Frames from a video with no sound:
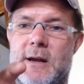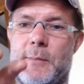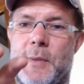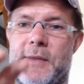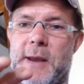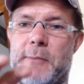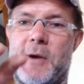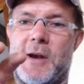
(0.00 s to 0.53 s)

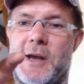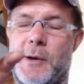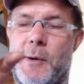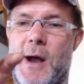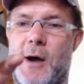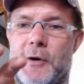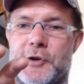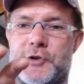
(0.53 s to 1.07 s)
but then when I go
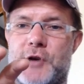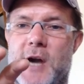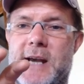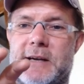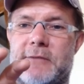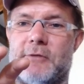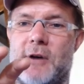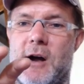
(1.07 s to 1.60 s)
out on a
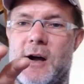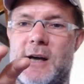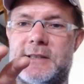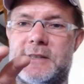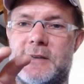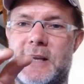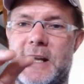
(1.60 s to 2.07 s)
training ride,